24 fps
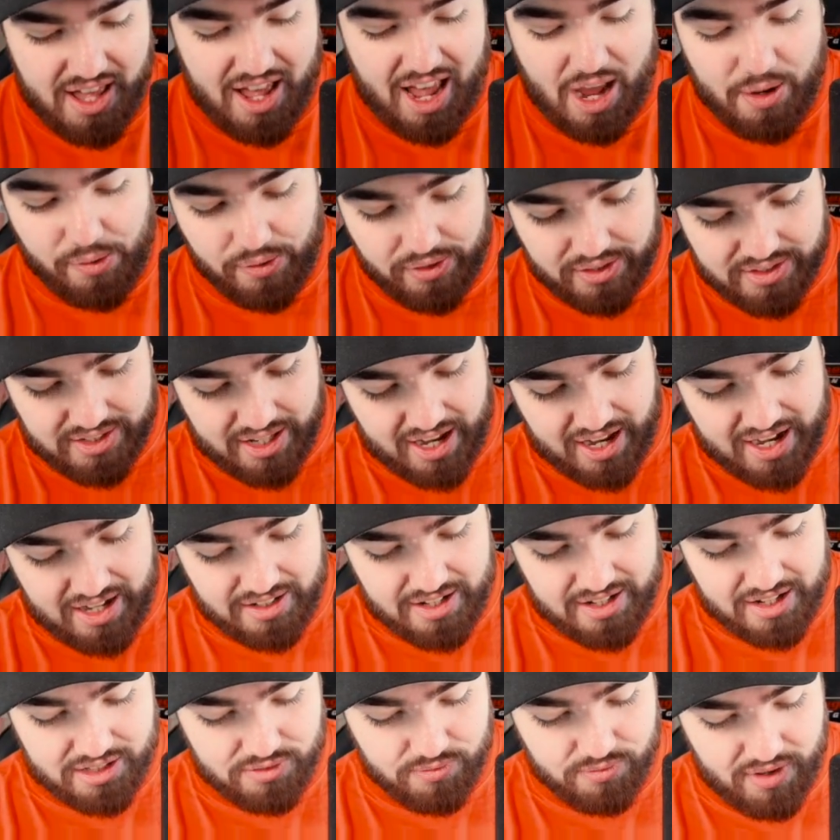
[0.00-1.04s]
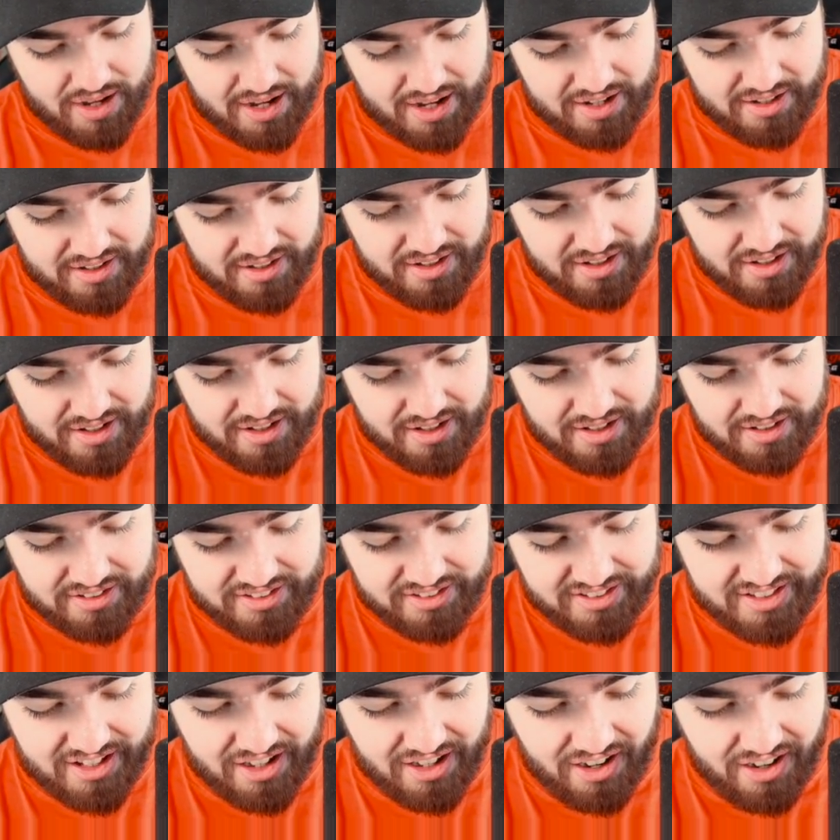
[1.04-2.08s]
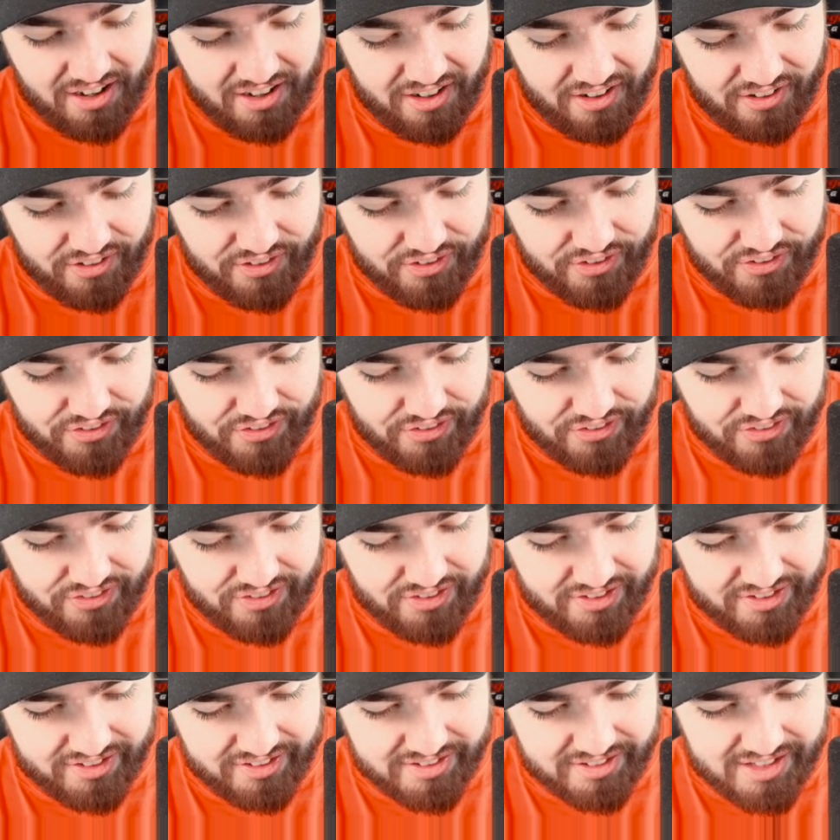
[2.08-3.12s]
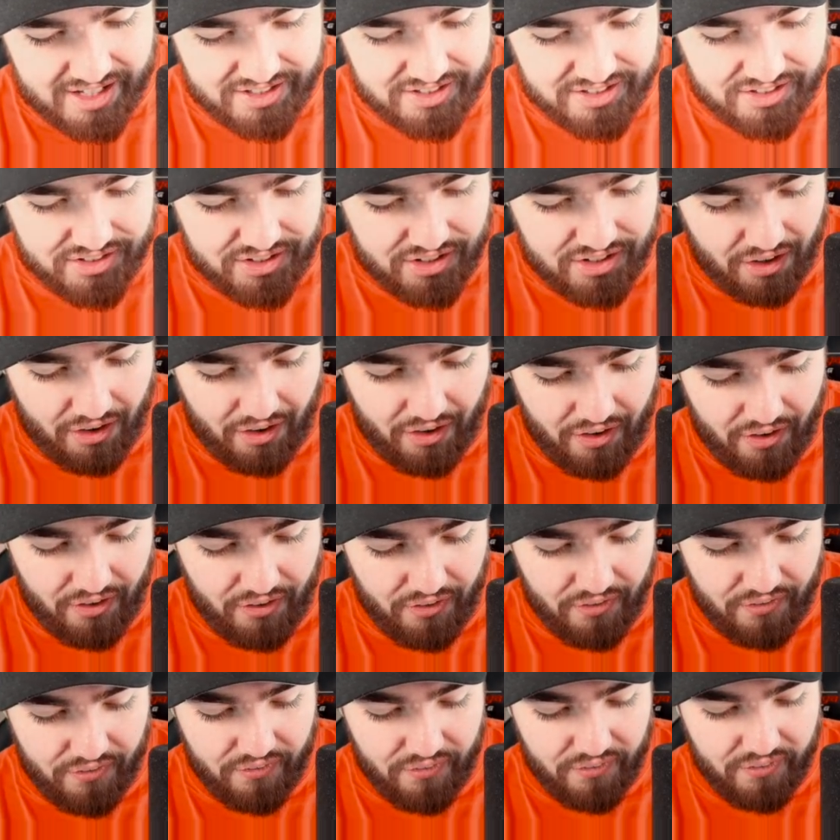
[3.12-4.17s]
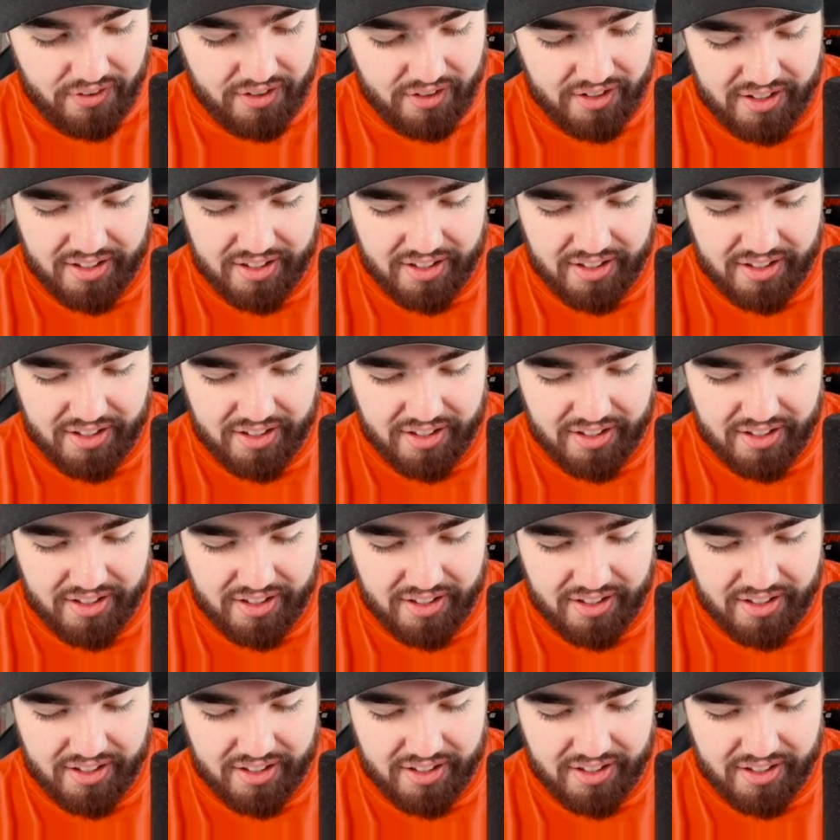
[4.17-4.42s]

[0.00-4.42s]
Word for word: I will take this, man. Yo. Let's go.